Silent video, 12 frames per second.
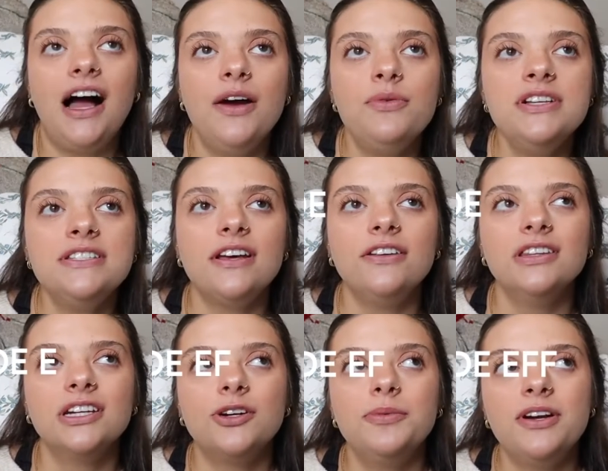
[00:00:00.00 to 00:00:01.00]
I was a
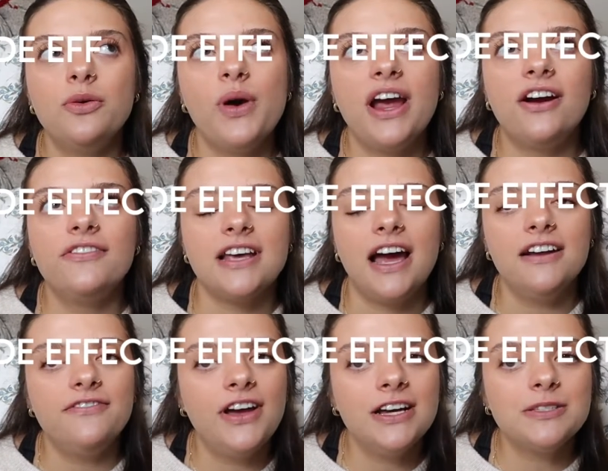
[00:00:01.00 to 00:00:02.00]
little bit aware of side
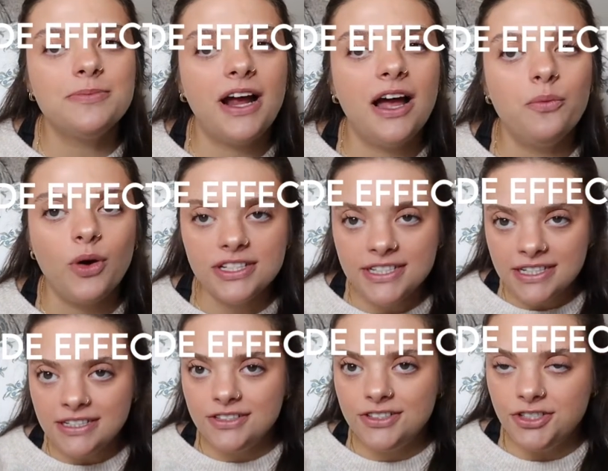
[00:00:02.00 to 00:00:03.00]
effects, but I
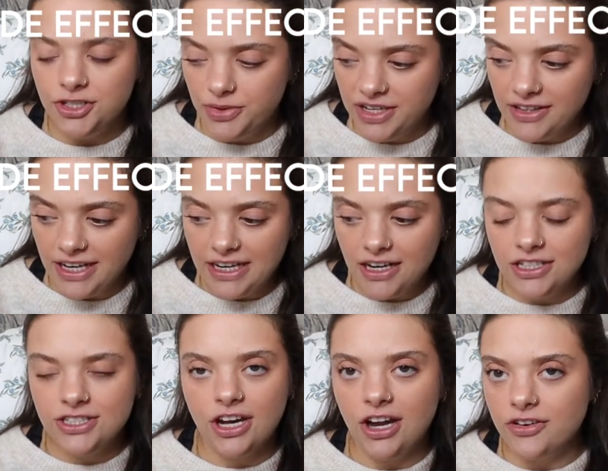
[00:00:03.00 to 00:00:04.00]
wasn't doing like a
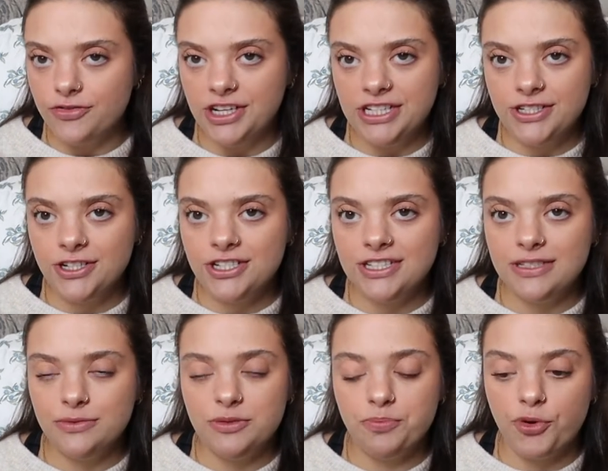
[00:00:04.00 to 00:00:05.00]
ton of research because
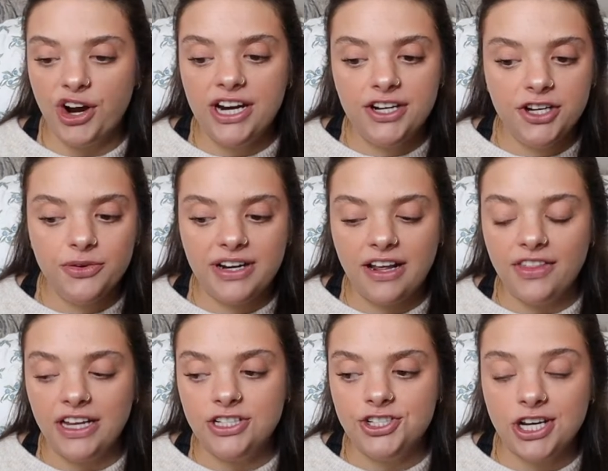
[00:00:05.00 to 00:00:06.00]
it was brand new. It had
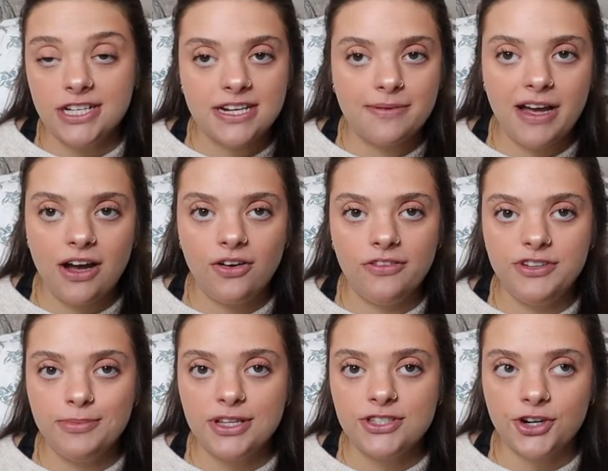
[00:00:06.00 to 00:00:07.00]
like just come out a
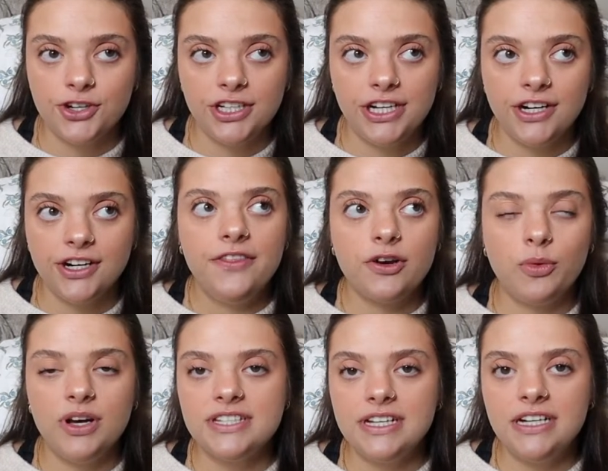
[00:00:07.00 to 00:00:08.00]
few months earlier. There
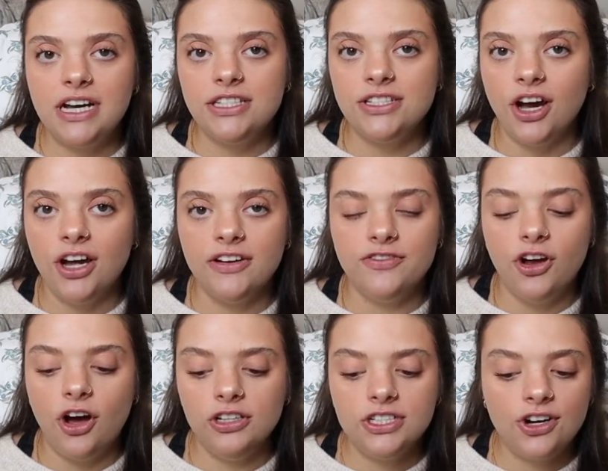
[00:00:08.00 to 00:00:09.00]
wasn't a ton of
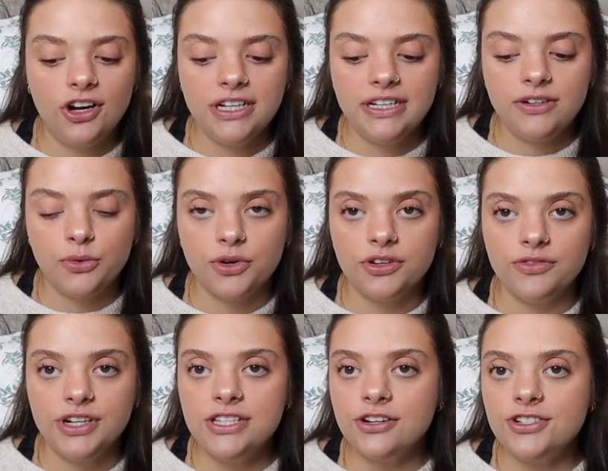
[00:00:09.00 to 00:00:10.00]
knowledge on it or
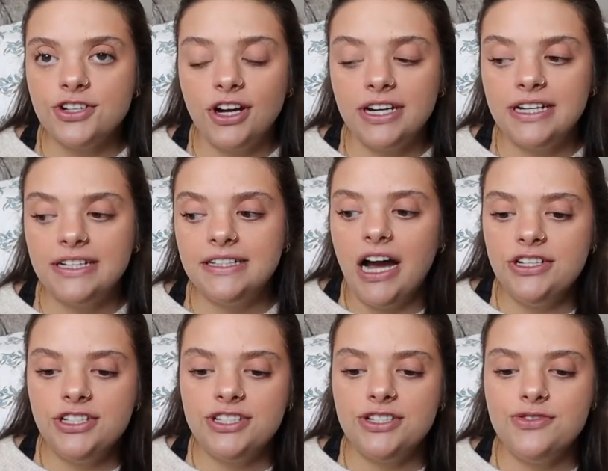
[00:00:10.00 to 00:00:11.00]
research on it. I
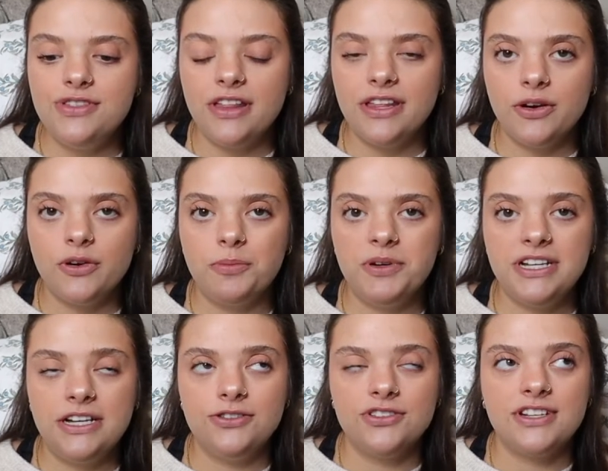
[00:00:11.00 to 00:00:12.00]
just knew that there were
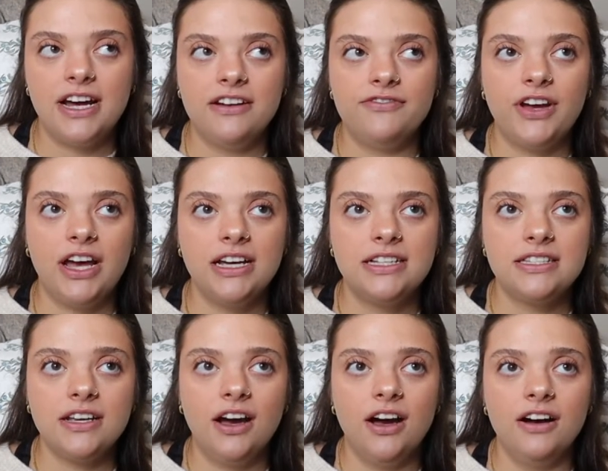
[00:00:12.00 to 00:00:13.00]
potential side
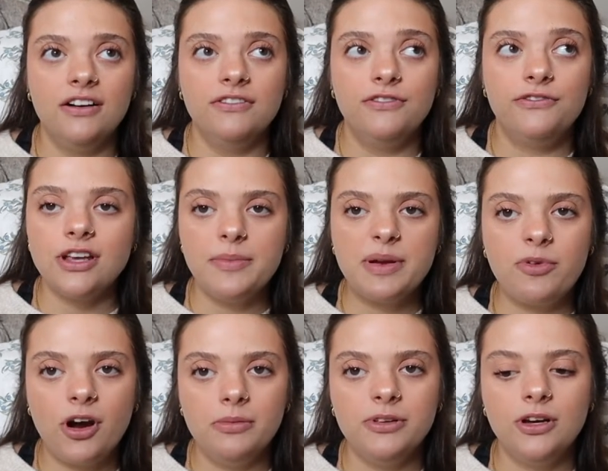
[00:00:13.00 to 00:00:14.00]
effects of stomach
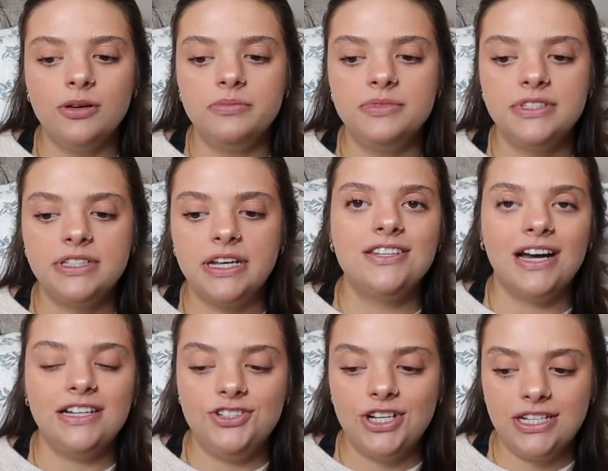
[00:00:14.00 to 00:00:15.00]
problems,
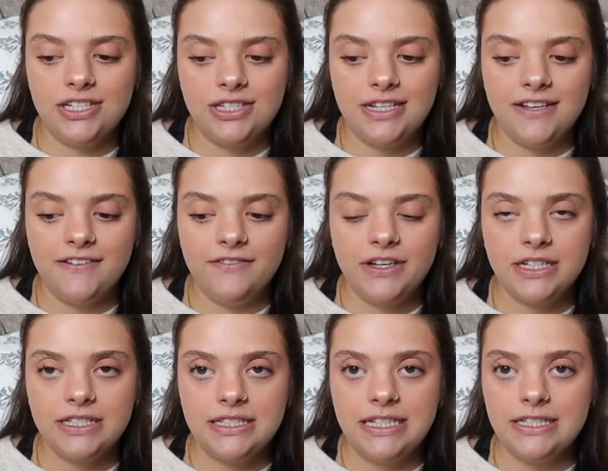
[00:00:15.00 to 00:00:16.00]
digestive
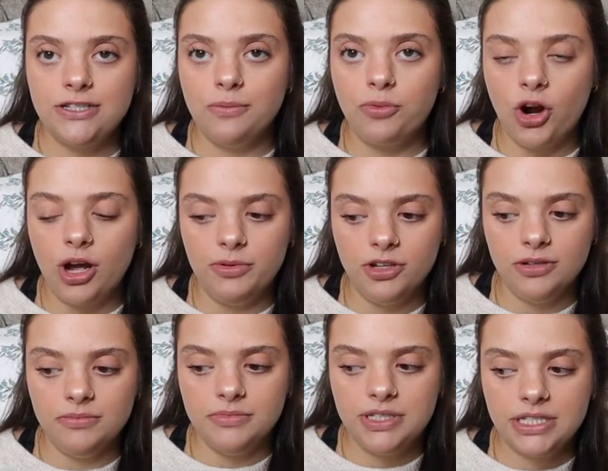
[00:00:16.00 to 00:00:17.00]
system
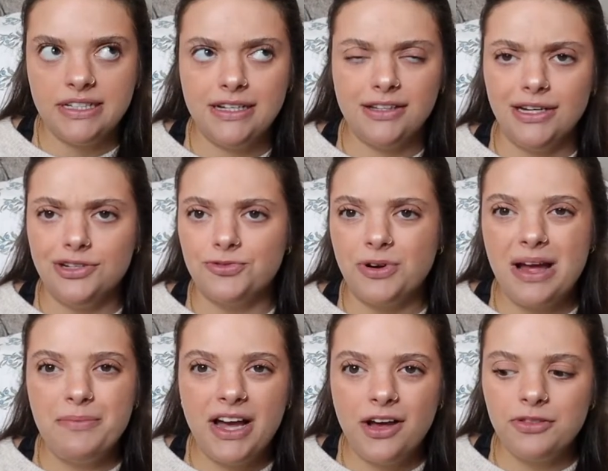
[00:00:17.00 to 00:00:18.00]
problems. I think like
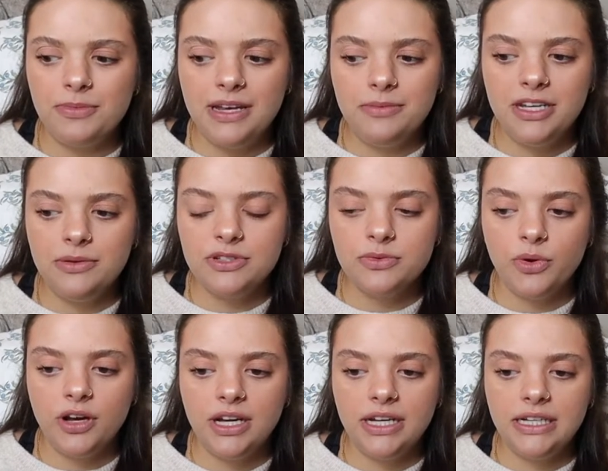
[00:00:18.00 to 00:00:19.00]
dry mouth maybe was
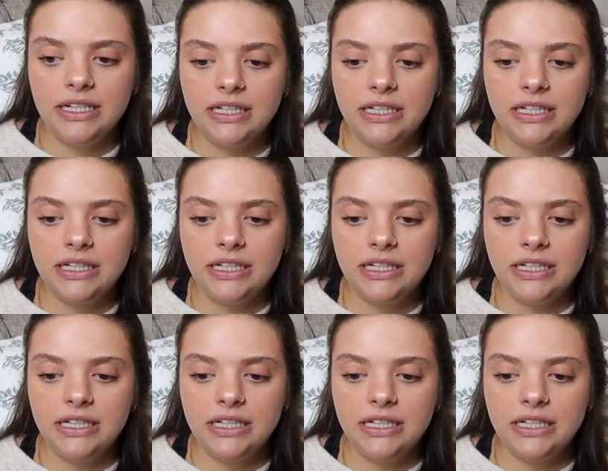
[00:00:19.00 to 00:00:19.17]
one.